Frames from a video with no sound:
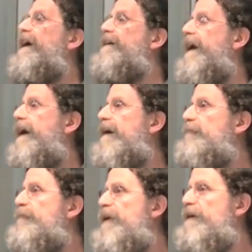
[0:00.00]
It
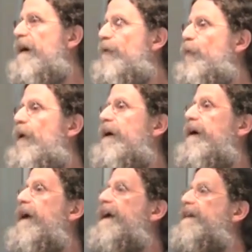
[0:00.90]
can't be that
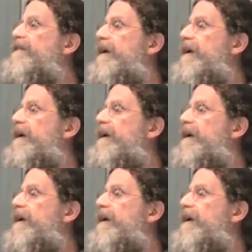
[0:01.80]
way. It's